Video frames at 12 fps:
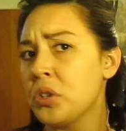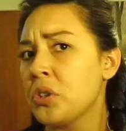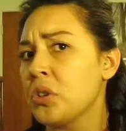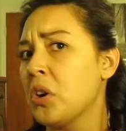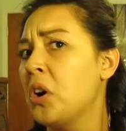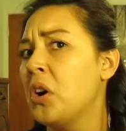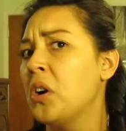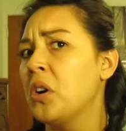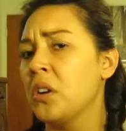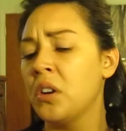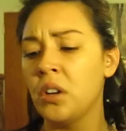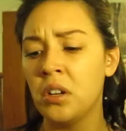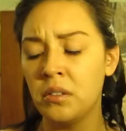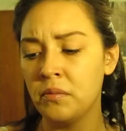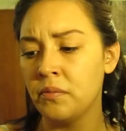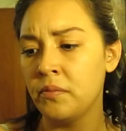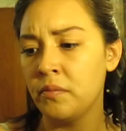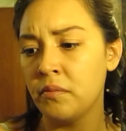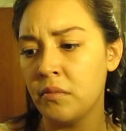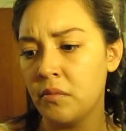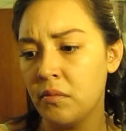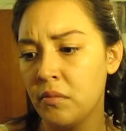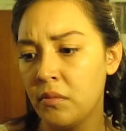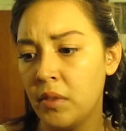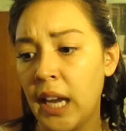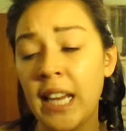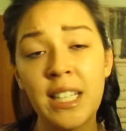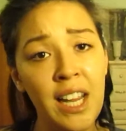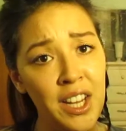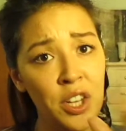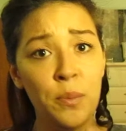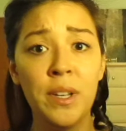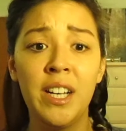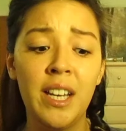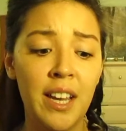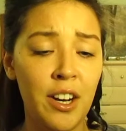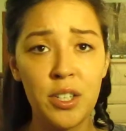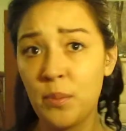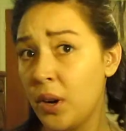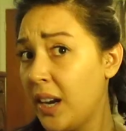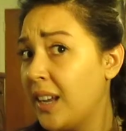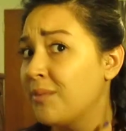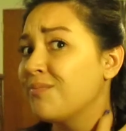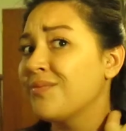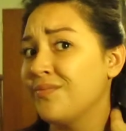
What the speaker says: strong anti-humidity hairspray.